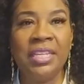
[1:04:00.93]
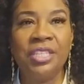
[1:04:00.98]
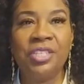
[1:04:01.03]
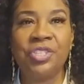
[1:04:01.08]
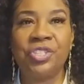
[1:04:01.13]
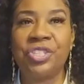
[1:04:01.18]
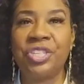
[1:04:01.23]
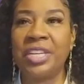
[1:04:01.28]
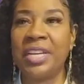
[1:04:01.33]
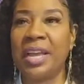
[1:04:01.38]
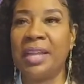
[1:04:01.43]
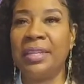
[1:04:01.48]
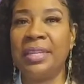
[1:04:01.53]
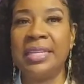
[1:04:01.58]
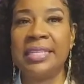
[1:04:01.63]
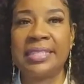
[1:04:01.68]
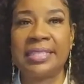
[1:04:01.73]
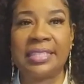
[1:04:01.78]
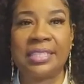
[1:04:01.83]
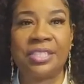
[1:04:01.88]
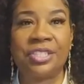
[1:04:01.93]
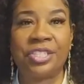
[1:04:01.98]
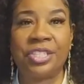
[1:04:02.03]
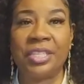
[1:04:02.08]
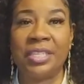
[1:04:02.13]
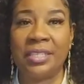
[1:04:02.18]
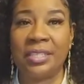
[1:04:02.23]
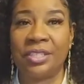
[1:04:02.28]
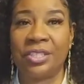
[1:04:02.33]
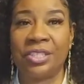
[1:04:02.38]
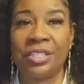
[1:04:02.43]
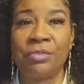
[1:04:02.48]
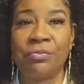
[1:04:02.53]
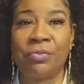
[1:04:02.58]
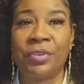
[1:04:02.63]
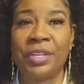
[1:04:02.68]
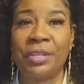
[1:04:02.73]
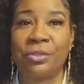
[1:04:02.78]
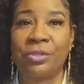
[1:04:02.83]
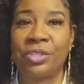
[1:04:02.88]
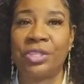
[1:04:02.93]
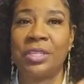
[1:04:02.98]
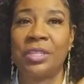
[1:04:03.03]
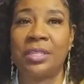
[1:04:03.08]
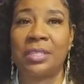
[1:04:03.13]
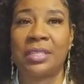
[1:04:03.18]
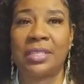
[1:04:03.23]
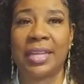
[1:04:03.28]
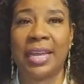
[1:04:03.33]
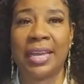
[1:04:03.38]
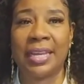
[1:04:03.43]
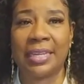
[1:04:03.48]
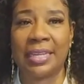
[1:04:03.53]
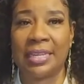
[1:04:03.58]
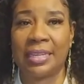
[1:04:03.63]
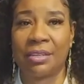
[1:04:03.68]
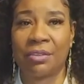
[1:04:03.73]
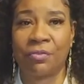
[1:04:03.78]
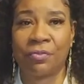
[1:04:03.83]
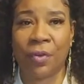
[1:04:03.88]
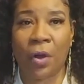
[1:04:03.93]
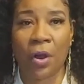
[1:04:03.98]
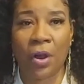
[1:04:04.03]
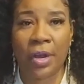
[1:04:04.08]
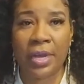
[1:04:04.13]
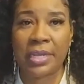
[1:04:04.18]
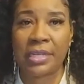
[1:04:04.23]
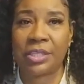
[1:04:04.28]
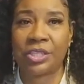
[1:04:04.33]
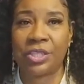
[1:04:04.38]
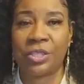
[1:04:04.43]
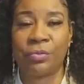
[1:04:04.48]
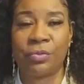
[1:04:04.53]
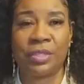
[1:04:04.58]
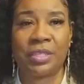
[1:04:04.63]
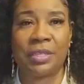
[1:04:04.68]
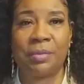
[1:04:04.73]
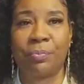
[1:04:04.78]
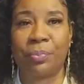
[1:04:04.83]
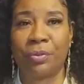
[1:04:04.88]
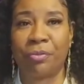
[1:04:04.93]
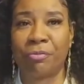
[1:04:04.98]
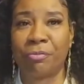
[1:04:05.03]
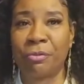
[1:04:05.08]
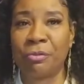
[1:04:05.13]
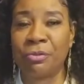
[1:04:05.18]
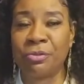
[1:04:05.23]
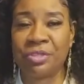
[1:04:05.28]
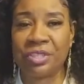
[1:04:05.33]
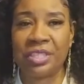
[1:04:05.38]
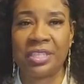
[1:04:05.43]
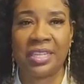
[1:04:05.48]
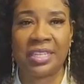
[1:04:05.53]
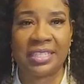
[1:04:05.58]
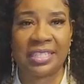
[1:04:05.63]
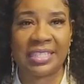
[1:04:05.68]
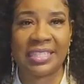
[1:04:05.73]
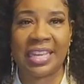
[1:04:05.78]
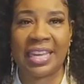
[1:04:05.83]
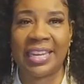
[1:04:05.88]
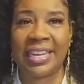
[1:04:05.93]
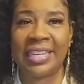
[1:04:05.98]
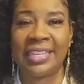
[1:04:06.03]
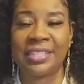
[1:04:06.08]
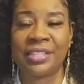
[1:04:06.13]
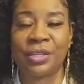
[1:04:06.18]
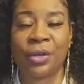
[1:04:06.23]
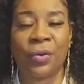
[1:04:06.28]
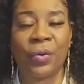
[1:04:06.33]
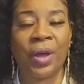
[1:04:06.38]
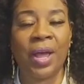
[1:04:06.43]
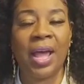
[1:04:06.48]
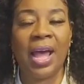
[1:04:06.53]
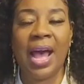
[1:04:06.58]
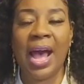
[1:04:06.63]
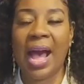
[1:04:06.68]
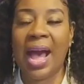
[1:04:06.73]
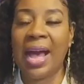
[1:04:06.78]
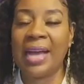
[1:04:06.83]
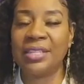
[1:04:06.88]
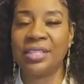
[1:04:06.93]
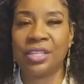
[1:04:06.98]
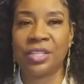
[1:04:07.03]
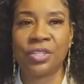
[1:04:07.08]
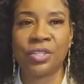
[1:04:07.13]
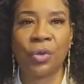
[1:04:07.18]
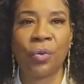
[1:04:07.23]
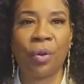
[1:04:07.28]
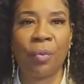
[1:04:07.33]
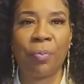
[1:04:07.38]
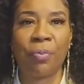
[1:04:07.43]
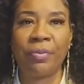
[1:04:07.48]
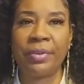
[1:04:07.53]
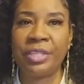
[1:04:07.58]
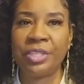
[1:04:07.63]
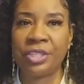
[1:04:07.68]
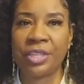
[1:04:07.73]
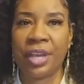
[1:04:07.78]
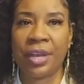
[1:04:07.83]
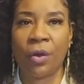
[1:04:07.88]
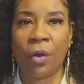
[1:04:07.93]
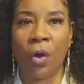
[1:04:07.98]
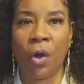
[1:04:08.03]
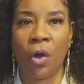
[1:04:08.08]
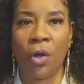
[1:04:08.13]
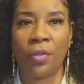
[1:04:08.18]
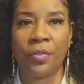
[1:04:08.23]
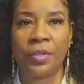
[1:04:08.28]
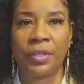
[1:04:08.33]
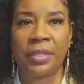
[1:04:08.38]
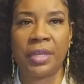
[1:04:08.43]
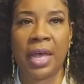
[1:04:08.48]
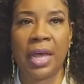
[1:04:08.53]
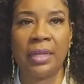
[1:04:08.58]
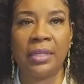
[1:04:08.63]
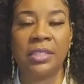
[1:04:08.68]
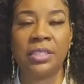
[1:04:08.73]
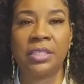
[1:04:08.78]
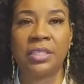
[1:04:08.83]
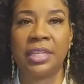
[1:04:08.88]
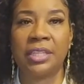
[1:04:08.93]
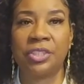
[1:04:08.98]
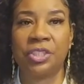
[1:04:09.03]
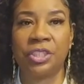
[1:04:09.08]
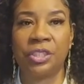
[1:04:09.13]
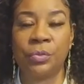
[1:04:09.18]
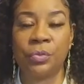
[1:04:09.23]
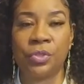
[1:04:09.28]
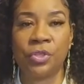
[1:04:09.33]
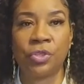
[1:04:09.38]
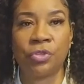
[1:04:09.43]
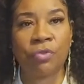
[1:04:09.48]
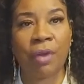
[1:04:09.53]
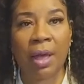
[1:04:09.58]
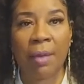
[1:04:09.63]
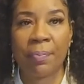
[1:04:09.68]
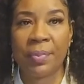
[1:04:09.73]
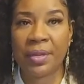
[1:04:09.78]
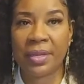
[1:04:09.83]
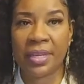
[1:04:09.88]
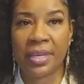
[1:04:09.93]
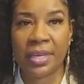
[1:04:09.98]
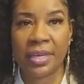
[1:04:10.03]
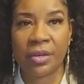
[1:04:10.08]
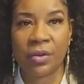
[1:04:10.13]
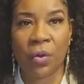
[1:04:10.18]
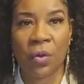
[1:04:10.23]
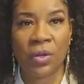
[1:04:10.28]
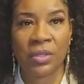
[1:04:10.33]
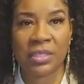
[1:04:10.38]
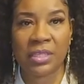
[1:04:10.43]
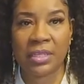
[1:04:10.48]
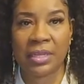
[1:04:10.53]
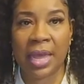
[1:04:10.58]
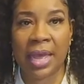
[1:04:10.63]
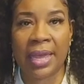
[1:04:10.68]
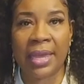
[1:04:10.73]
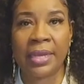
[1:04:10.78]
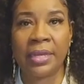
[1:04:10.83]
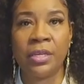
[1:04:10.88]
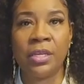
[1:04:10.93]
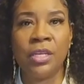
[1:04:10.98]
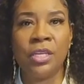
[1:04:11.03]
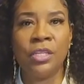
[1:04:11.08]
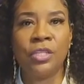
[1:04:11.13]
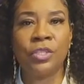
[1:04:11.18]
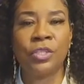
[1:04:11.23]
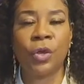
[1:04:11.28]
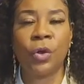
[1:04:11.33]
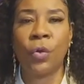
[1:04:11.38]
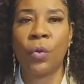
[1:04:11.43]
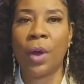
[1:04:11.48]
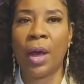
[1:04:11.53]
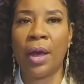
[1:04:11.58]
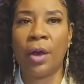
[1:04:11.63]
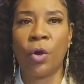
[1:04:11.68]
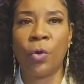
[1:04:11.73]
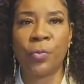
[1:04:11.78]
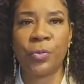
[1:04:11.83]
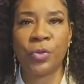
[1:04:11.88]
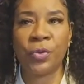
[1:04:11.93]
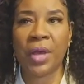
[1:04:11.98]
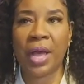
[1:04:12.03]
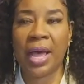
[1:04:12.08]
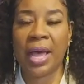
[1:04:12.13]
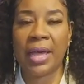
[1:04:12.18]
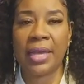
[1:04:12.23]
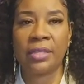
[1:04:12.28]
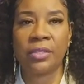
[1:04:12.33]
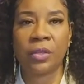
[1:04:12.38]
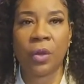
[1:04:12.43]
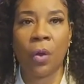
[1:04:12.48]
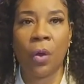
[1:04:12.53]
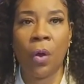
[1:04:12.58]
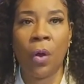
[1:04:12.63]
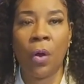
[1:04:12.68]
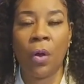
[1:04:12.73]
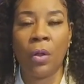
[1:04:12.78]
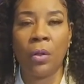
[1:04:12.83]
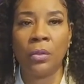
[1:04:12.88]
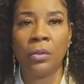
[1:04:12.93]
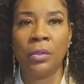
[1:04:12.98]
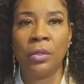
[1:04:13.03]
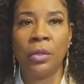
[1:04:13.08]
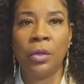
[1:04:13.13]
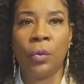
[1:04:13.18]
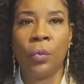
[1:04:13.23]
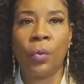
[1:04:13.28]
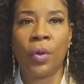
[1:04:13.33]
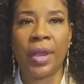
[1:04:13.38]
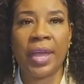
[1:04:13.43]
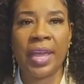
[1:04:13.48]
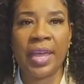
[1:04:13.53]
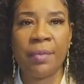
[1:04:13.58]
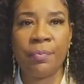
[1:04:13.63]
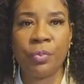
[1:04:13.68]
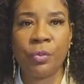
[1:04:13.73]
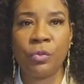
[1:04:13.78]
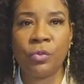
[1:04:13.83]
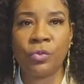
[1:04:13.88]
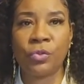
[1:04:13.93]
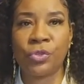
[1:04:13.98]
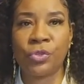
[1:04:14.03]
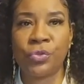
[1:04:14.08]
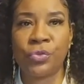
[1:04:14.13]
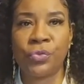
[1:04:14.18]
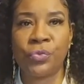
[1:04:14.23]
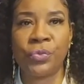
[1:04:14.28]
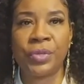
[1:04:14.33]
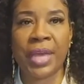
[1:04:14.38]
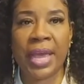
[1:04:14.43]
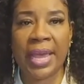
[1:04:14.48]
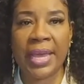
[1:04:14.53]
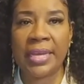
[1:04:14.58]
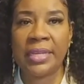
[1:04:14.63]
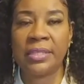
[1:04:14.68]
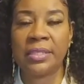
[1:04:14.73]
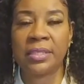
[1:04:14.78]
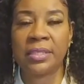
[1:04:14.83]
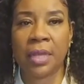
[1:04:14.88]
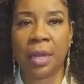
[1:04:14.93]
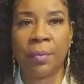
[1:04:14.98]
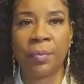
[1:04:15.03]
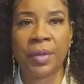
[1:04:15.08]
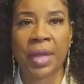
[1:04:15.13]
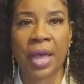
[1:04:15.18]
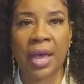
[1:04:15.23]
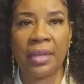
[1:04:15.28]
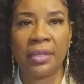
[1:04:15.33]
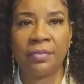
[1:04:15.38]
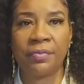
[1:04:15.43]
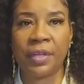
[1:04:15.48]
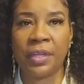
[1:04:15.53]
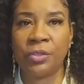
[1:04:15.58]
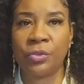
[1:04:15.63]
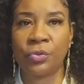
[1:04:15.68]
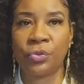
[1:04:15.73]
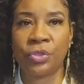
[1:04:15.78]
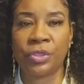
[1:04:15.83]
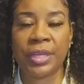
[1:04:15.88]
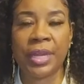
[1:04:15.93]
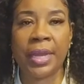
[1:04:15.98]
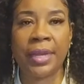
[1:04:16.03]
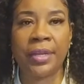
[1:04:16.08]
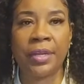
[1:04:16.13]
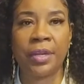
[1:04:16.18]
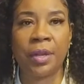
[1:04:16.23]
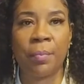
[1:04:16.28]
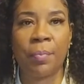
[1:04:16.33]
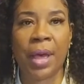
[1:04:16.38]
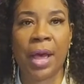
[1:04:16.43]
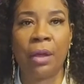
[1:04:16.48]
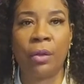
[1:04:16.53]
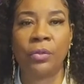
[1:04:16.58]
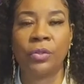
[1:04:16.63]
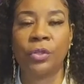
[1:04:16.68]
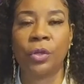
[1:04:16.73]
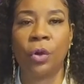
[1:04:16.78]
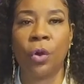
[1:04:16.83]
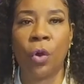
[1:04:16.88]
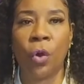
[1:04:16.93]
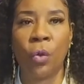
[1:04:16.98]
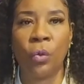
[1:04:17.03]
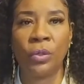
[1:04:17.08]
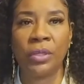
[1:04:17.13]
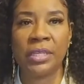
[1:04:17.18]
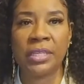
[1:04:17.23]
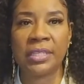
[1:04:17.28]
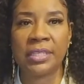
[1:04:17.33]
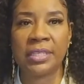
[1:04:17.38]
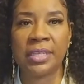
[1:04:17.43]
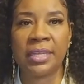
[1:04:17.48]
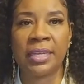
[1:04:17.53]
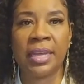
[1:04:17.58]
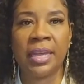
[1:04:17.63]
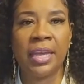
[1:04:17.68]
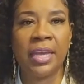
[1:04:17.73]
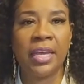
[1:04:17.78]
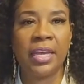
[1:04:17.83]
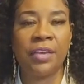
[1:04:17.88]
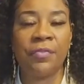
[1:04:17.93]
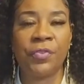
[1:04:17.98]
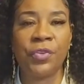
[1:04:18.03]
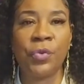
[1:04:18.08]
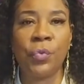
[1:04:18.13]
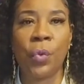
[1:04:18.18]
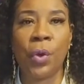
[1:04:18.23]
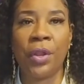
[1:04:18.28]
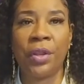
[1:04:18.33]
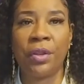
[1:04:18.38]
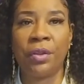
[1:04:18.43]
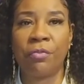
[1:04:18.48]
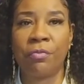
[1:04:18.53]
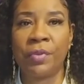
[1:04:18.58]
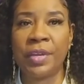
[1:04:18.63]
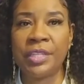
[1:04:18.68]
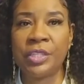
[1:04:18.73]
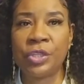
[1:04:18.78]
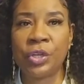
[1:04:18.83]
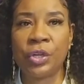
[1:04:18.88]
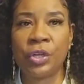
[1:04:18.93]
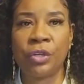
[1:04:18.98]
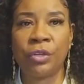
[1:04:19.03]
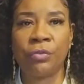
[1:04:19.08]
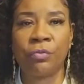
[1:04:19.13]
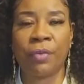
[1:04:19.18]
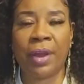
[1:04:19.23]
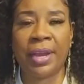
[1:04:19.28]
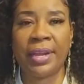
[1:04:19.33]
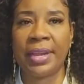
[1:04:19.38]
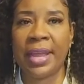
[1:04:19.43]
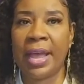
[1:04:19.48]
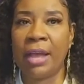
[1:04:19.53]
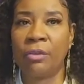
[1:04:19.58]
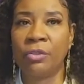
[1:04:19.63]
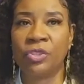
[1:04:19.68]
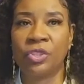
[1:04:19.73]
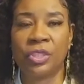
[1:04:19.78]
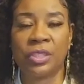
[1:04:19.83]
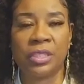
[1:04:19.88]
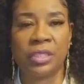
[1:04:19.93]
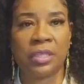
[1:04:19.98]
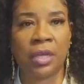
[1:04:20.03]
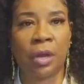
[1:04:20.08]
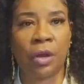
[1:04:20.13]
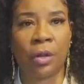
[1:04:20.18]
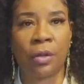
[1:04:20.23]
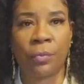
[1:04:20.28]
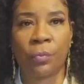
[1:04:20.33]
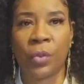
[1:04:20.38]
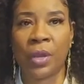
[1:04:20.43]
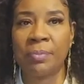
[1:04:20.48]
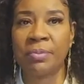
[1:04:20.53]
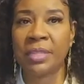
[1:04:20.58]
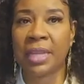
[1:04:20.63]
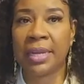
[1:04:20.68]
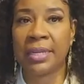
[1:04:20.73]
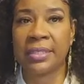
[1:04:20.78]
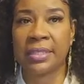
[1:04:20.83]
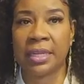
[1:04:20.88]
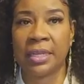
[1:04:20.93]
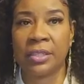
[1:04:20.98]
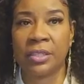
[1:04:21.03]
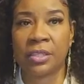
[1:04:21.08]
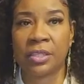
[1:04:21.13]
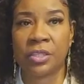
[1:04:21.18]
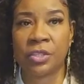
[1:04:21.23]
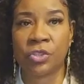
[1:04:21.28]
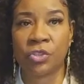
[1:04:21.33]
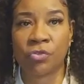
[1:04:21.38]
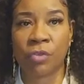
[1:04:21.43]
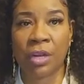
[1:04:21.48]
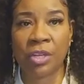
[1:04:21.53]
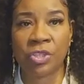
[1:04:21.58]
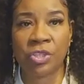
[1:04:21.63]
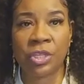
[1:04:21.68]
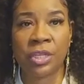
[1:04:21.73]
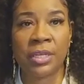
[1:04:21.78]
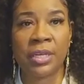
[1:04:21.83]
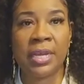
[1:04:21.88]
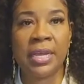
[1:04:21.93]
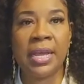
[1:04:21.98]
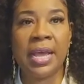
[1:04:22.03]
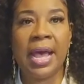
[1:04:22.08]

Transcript: she listen, she she real. She done stayed in the forest. She was in Peru. She done studied. So I just so appreciate all the knowledge that she was dropping here on tonight. So I hope you guys all were able to gain some kind of understanding about the holistic. If you want to reach her right now, she's her website is under construction.